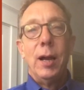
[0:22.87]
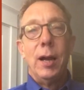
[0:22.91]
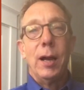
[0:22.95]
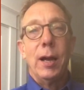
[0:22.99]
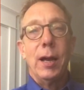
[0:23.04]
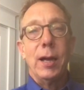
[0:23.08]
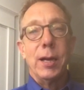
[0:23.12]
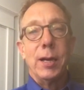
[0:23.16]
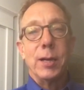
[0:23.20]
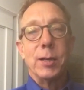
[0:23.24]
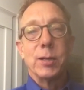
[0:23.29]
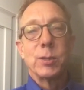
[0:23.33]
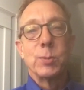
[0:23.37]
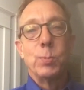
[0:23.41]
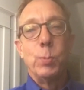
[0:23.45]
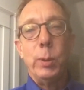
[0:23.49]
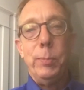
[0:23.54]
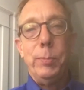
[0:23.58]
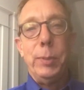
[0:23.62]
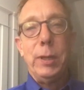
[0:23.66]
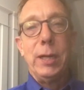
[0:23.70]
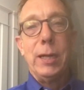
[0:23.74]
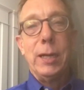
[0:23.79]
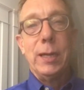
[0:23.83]
as
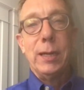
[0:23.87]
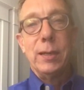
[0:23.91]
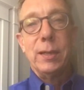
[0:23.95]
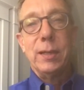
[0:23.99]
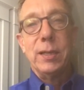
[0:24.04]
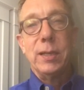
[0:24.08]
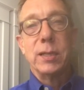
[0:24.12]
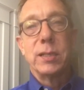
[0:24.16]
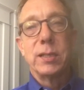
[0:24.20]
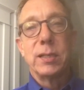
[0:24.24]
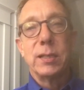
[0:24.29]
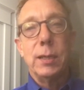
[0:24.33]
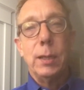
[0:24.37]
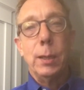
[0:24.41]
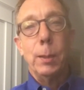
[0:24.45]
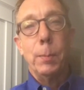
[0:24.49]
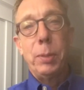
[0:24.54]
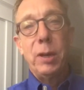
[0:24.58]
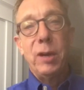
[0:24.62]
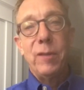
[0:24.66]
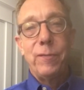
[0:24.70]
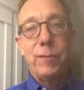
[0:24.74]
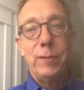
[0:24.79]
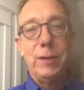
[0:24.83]
we begin this
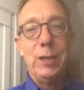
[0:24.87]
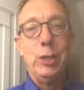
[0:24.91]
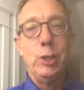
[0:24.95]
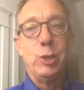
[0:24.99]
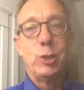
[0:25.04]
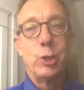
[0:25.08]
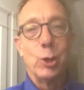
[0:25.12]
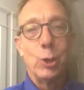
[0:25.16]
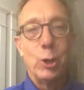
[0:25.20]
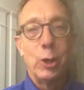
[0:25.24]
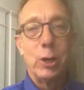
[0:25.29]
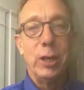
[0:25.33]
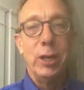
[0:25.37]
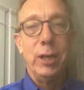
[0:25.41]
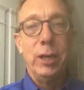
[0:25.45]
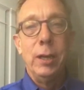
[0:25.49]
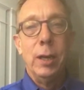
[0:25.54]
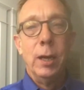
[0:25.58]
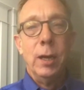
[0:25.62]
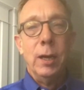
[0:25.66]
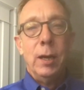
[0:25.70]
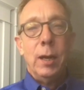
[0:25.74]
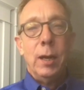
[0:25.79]
Epiphany journey